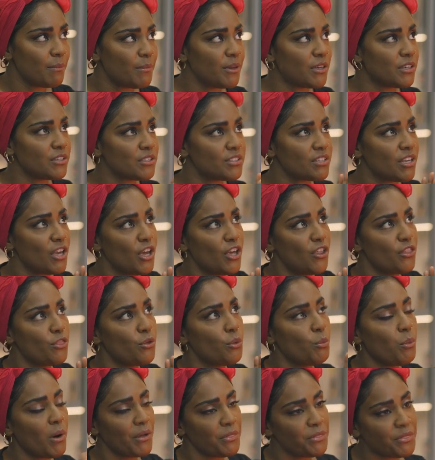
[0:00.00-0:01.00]
Because
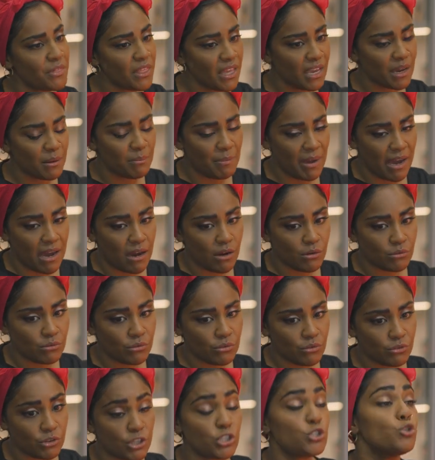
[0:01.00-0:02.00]
the one thing
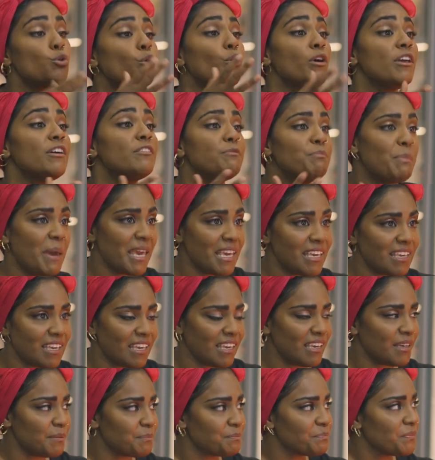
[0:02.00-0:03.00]
about the joy of
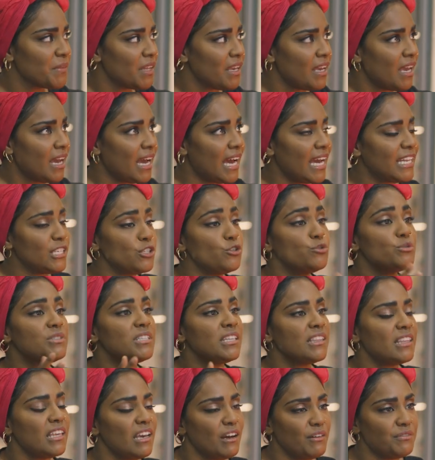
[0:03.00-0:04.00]
baking and
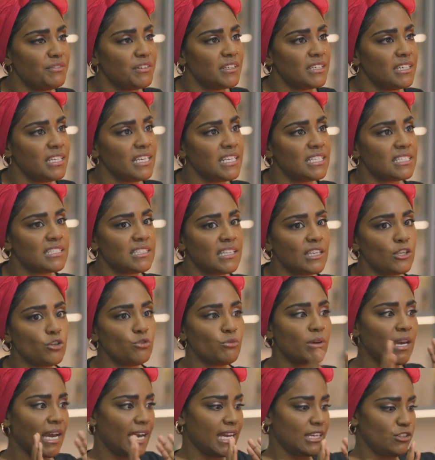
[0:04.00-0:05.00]
using the oven is that
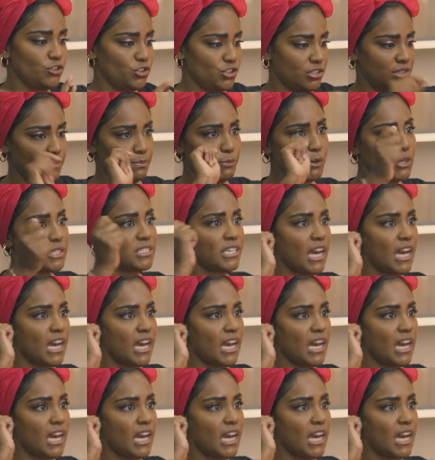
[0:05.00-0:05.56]
you can just put a